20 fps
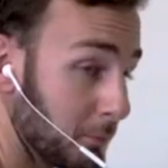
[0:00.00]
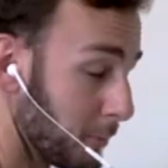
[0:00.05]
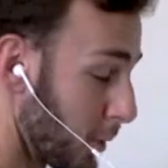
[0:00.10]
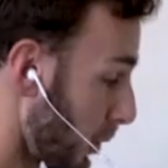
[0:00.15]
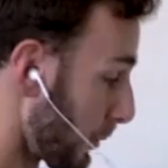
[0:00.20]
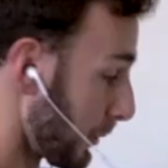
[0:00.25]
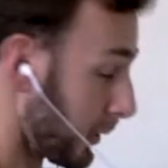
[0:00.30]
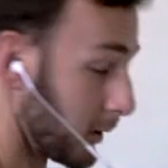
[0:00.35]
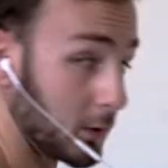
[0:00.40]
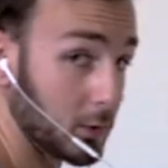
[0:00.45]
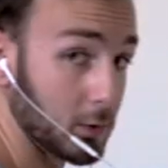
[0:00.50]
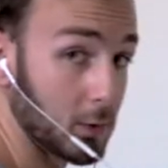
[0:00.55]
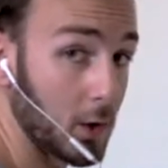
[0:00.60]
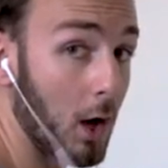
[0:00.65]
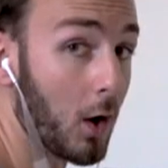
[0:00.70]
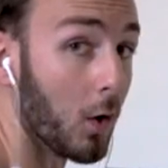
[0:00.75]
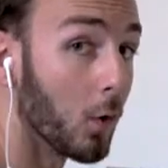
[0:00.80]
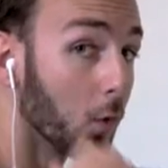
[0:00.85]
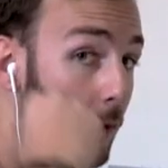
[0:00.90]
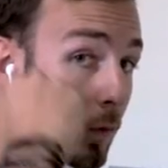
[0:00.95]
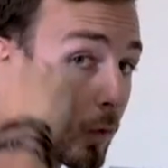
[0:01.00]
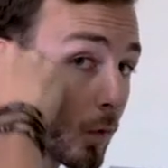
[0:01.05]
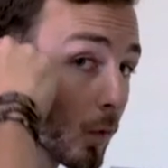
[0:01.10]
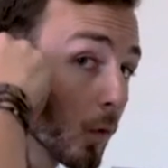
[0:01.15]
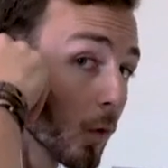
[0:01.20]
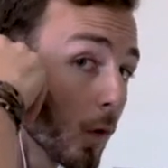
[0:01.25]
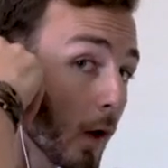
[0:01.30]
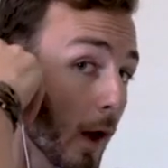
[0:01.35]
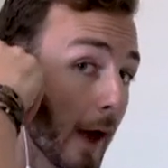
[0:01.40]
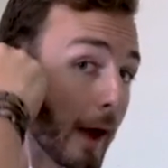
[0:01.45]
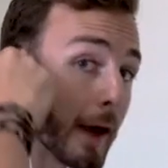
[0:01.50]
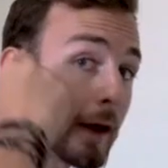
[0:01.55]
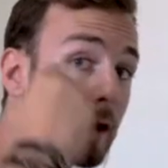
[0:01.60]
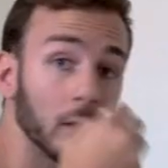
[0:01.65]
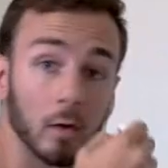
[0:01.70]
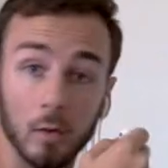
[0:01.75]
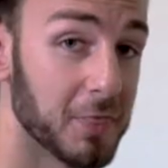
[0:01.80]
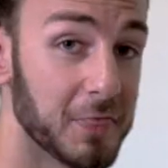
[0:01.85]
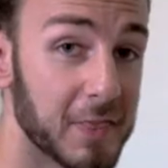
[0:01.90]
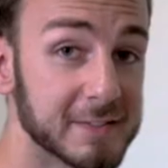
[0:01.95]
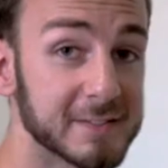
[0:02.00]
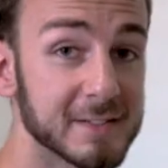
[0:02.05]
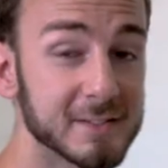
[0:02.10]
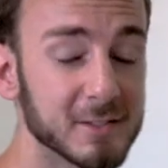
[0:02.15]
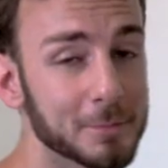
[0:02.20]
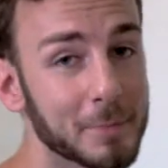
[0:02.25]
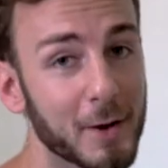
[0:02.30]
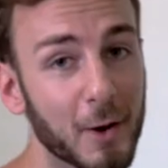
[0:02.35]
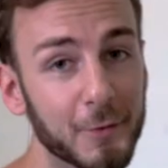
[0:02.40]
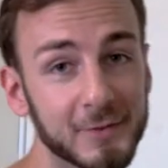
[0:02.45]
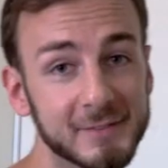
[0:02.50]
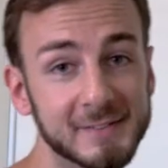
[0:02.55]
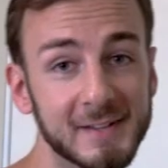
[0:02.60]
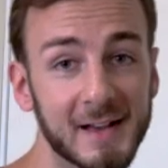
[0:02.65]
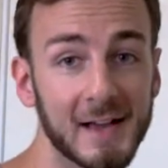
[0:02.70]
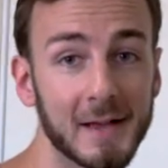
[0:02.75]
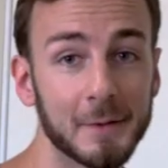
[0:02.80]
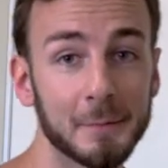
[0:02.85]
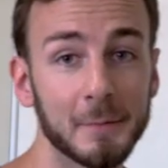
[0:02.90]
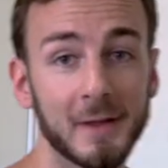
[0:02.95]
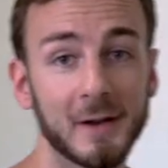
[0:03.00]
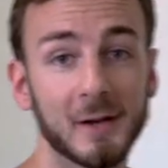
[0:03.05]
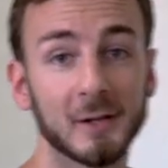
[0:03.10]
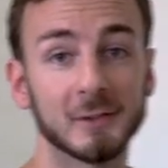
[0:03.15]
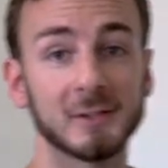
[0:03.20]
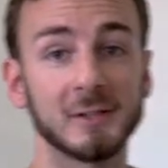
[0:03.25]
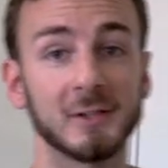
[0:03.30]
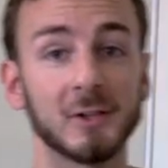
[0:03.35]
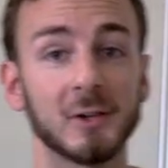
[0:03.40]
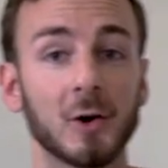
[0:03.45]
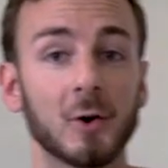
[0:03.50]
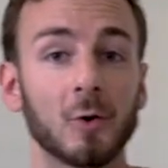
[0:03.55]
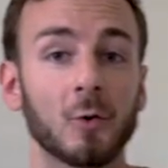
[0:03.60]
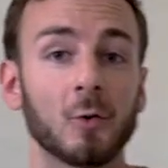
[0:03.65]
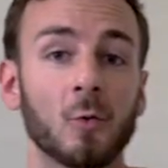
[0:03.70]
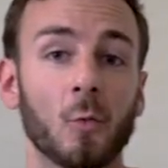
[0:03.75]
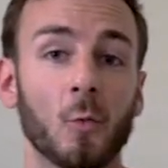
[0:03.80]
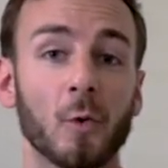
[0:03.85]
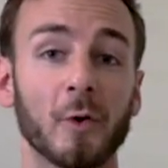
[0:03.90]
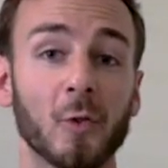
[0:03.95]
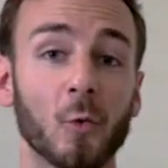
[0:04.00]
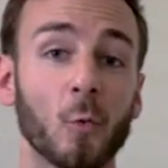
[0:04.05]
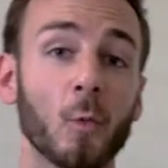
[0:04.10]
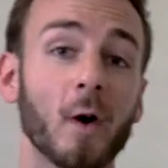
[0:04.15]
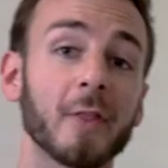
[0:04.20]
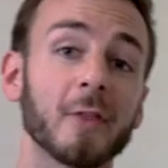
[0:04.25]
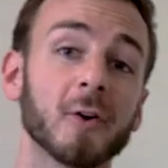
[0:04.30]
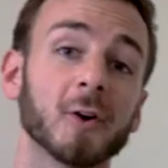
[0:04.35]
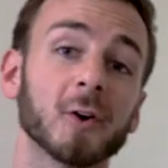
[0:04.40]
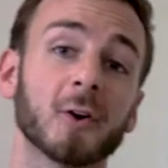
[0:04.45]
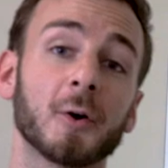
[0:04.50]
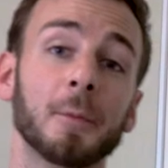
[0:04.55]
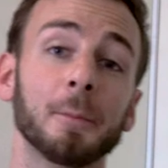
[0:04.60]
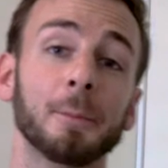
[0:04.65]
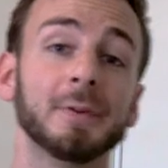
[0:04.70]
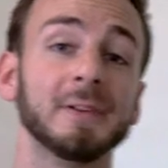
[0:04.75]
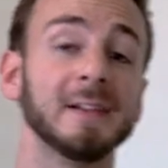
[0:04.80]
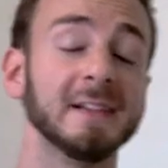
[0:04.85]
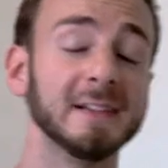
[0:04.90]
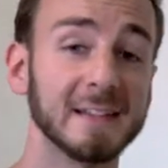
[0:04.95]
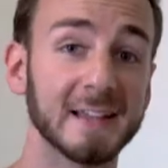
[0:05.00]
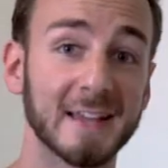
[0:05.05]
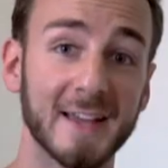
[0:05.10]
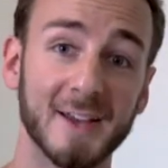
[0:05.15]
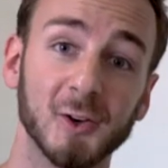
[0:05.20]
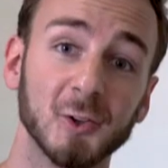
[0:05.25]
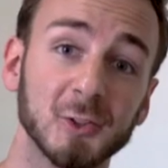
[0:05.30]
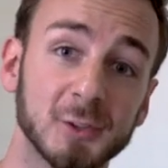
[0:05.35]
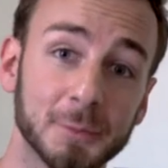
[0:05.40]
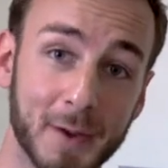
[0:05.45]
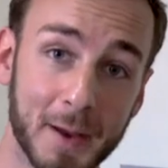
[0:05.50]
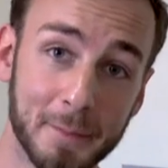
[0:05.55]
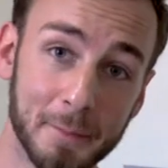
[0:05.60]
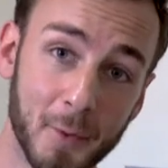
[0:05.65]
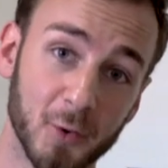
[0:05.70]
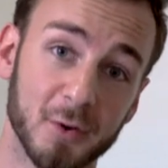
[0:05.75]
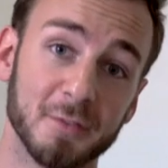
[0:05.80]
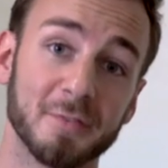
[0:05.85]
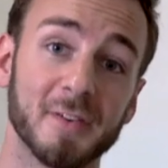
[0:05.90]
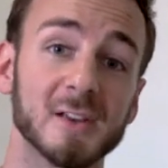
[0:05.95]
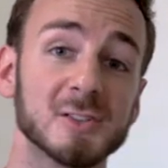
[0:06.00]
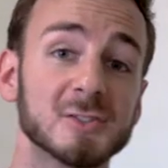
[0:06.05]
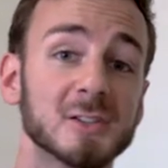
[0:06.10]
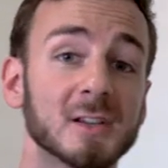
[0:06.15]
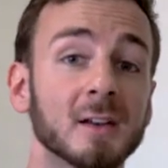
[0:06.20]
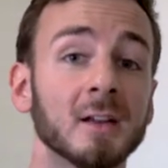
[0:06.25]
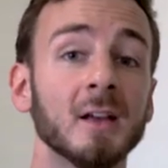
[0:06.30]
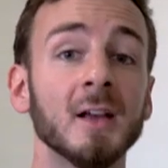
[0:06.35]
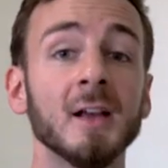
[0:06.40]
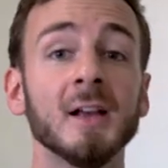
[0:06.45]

moment. Oh. Hey. This is about the time in El Nido where the weather completely killed my motivation.